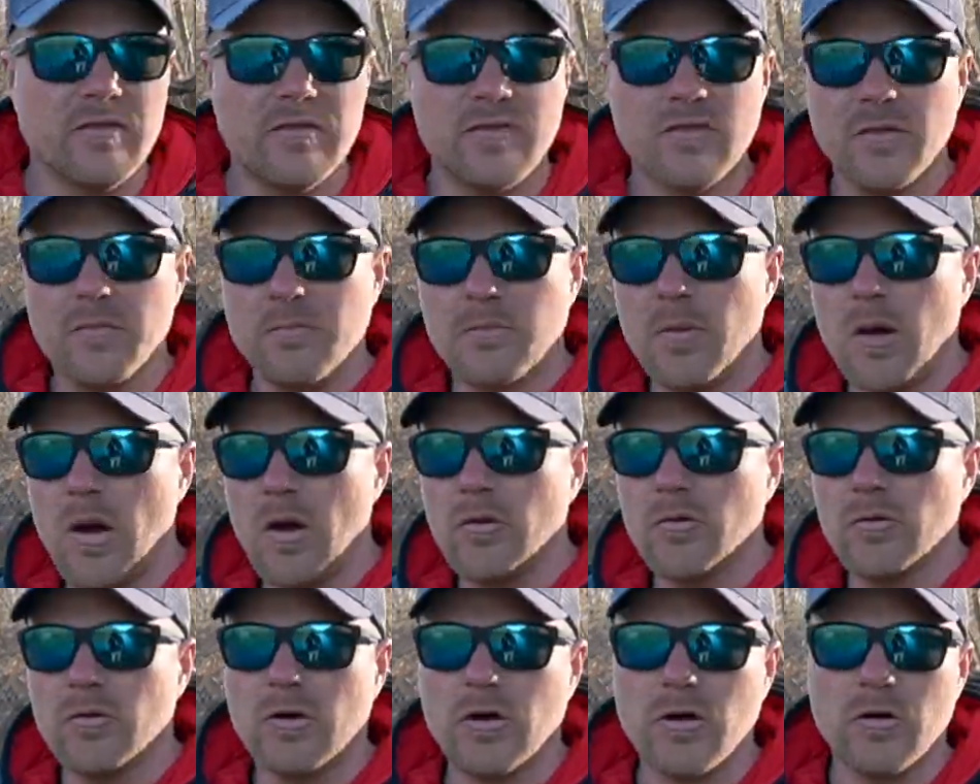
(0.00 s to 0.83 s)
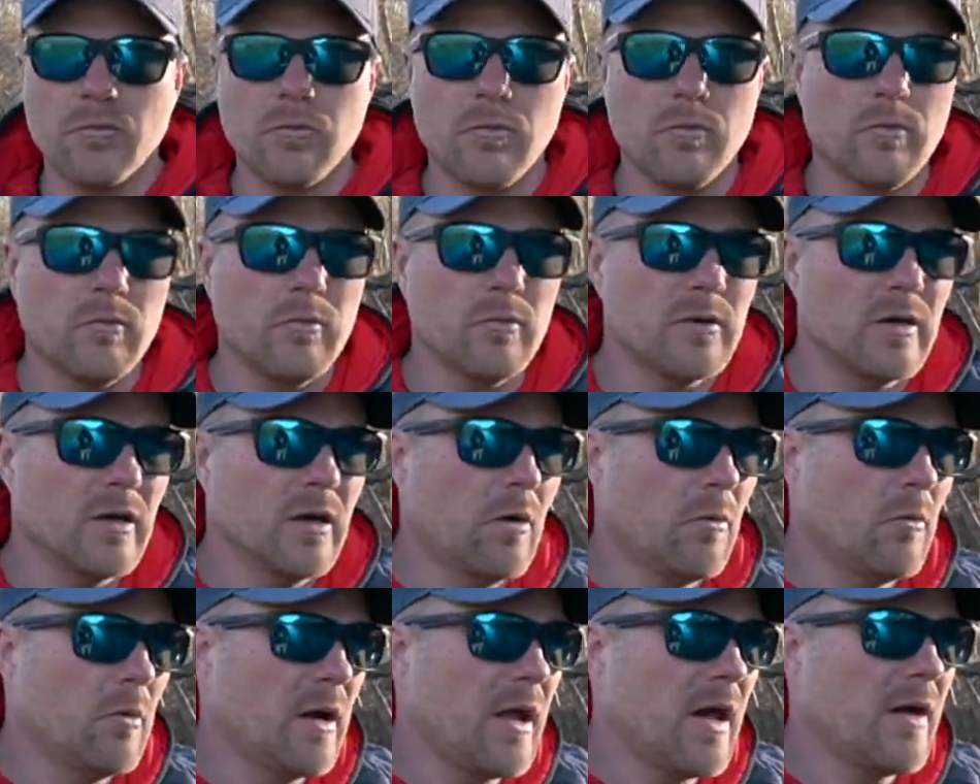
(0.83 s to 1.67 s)
the boat, or, you
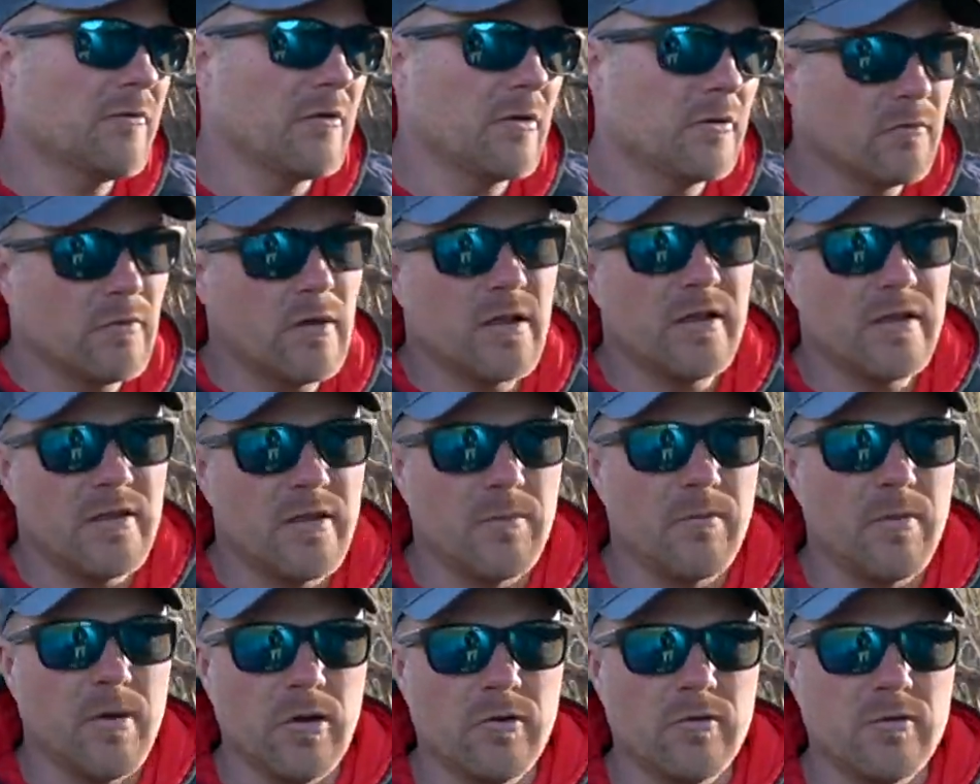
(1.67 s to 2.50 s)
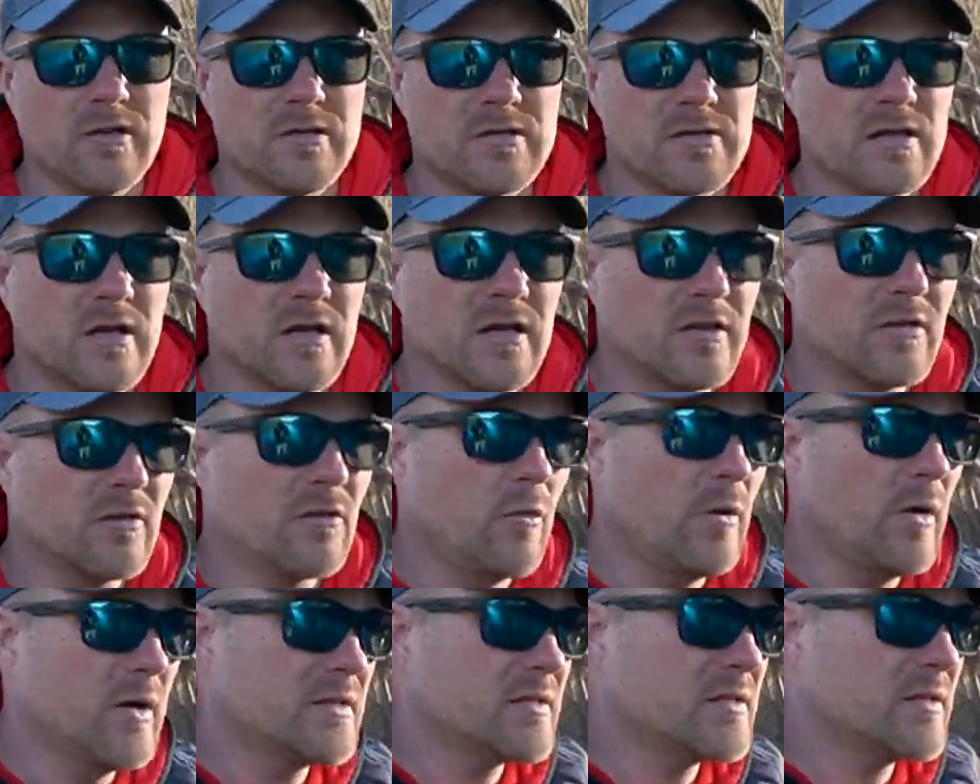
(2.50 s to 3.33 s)
know, whatever, really the boat is gonna
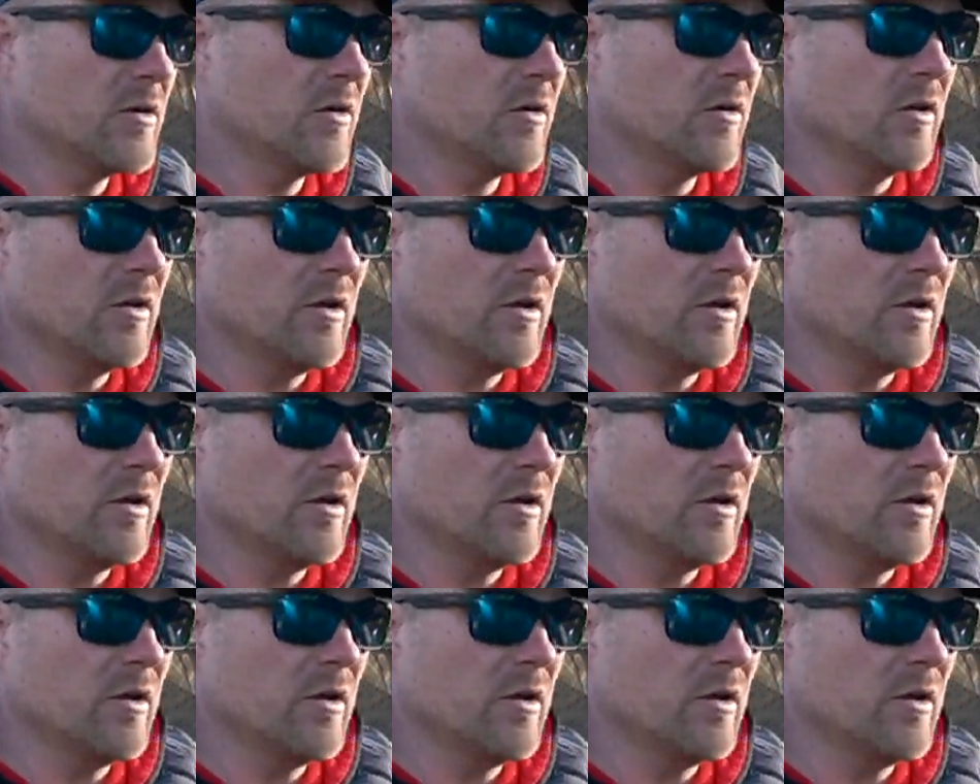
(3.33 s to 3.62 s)
twist